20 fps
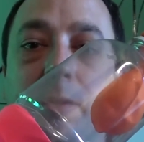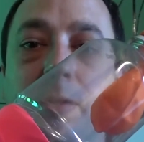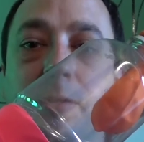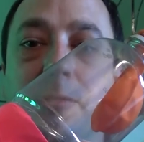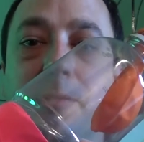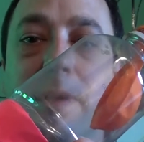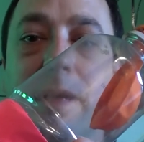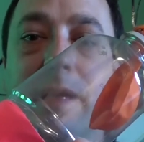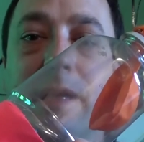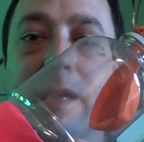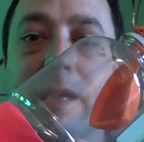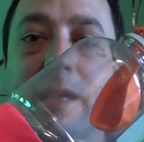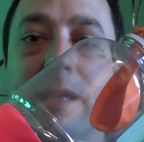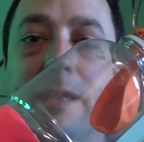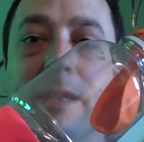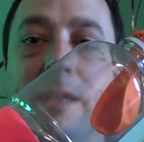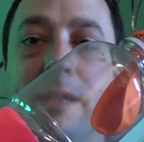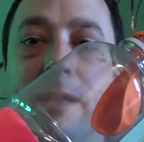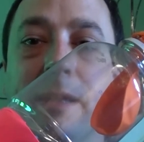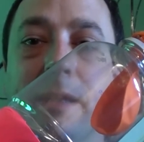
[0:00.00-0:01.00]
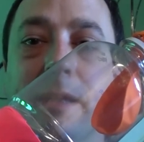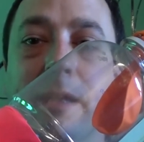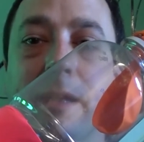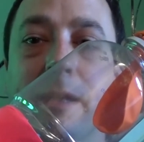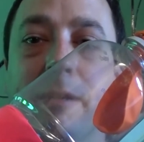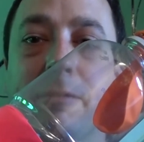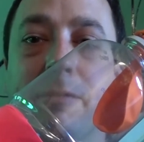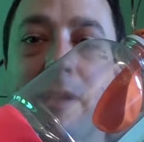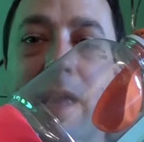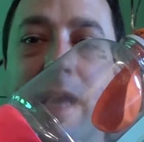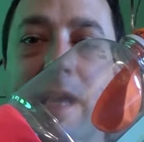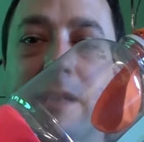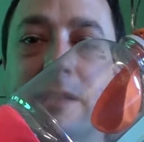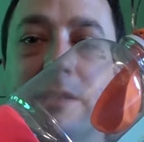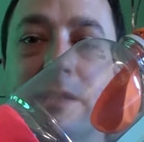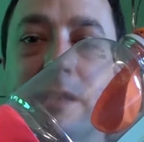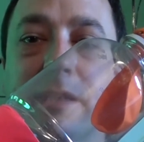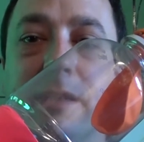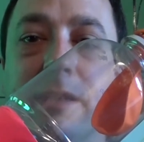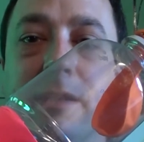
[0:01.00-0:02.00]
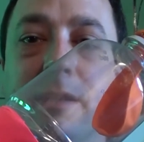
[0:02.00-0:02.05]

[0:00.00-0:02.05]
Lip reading: goes back in, it flattens it.